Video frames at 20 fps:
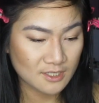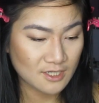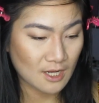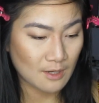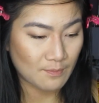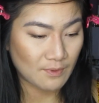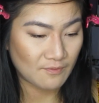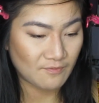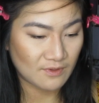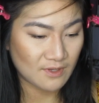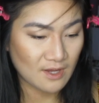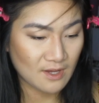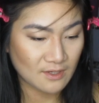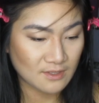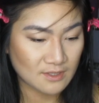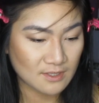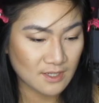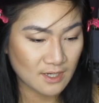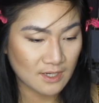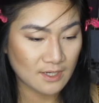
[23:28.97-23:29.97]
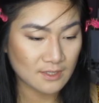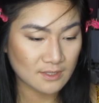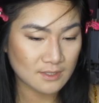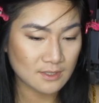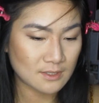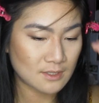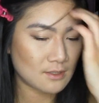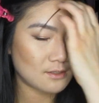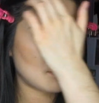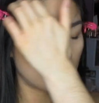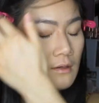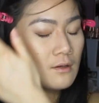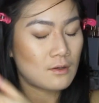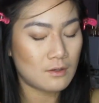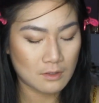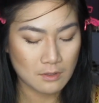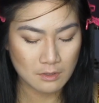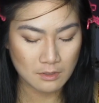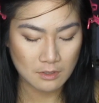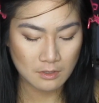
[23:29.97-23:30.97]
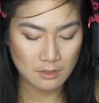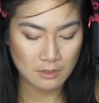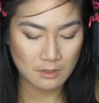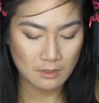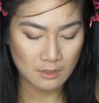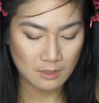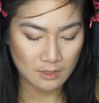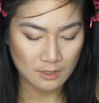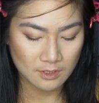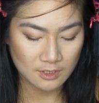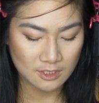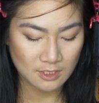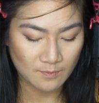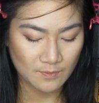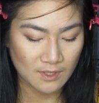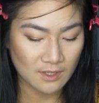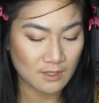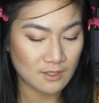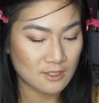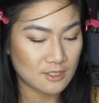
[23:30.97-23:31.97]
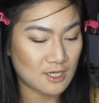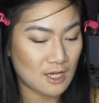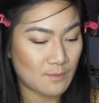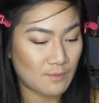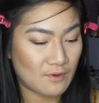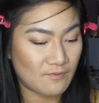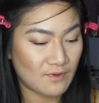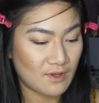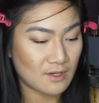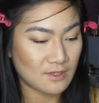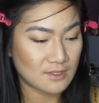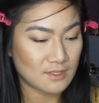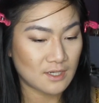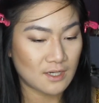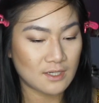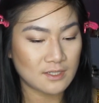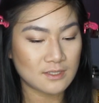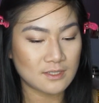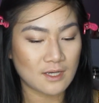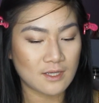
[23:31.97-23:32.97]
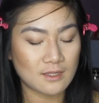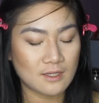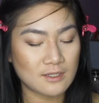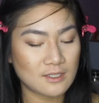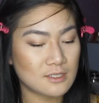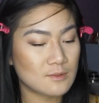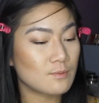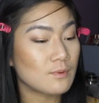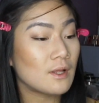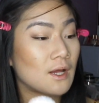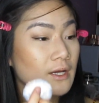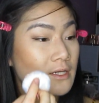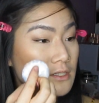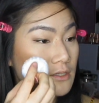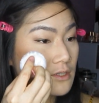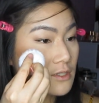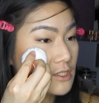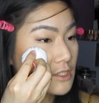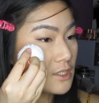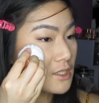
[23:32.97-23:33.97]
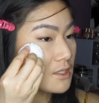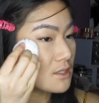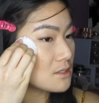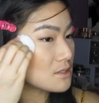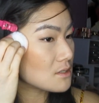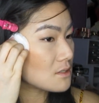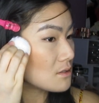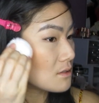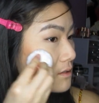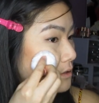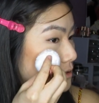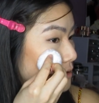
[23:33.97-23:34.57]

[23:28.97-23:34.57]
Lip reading: tap off the excess, dip in, tap off excess, and then just apply it to the cheeks.